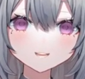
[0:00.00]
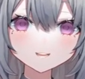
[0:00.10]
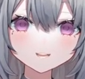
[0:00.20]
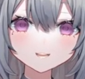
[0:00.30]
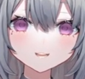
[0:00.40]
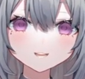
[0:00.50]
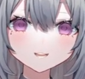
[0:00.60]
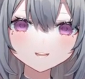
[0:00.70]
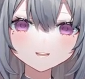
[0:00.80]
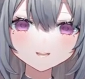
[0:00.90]
you look like...
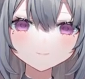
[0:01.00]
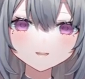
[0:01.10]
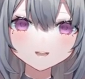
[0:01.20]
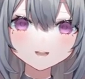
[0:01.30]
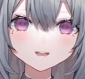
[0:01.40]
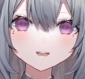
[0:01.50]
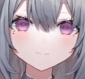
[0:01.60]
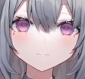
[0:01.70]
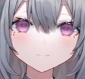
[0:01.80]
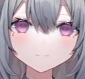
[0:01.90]
What? God
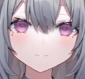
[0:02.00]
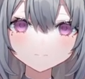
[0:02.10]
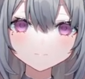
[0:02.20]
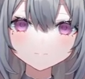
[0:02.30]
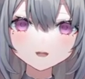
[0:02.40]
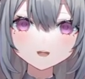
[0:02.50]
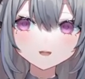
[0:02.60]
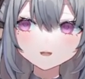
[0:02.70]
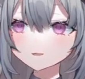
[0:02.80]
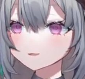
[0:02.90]
damn. What?
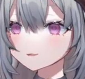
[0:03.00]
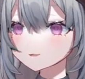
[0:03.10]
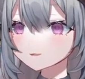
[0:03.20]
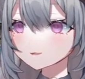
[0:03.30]
You have no